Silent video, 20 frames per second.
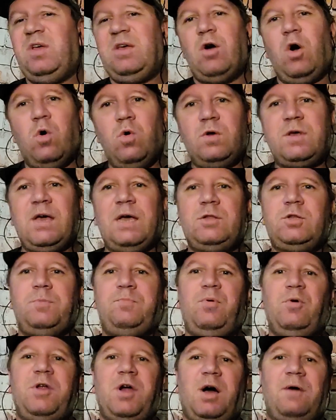Okay to
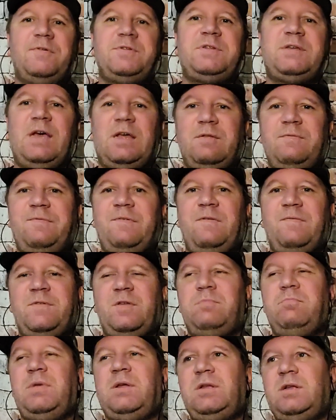put on for
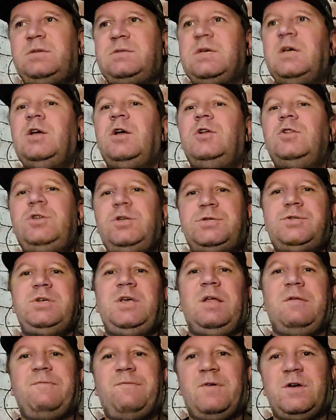10-15 minutes just to
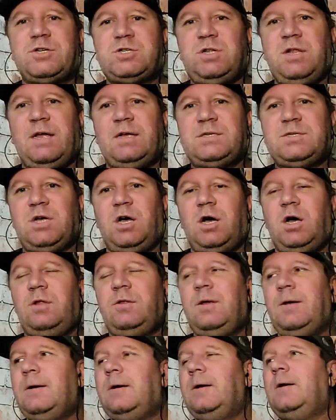get fresh legs
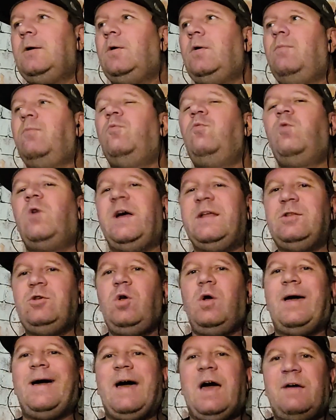on when
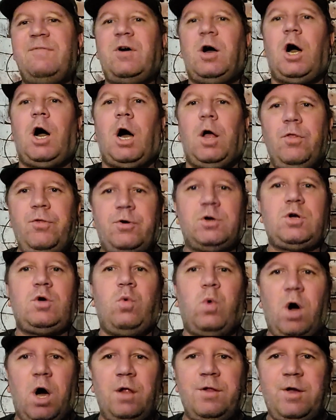you have other
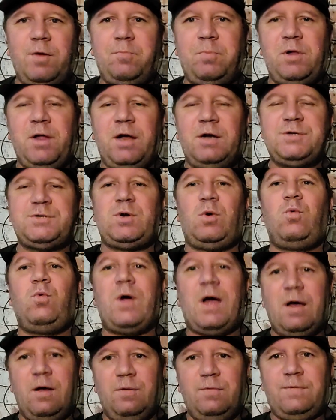quality players
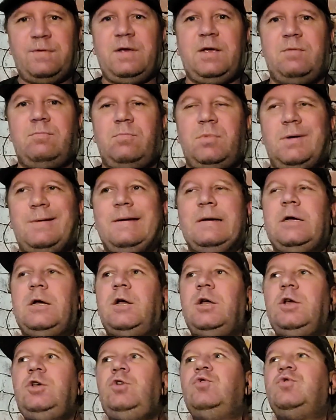around him.
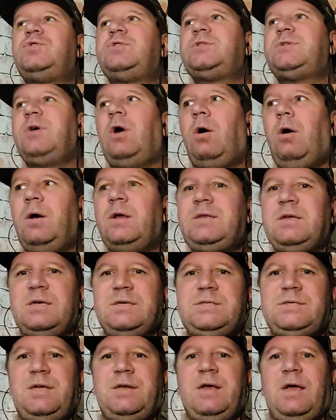You saw it
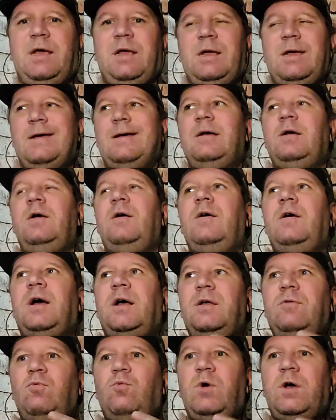yesterday
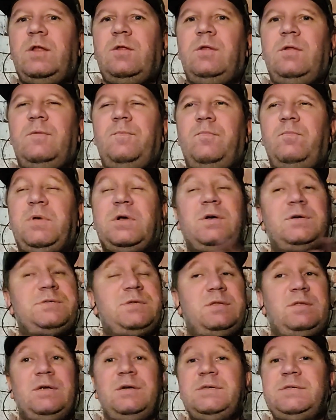
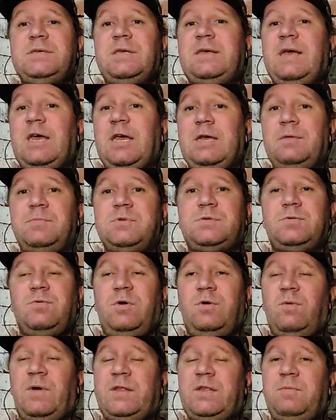because there's games
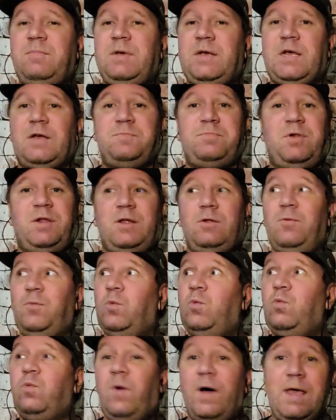where Van de Beek have played
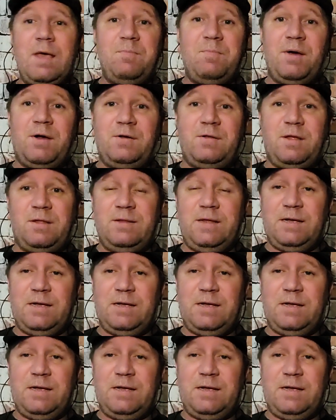way better than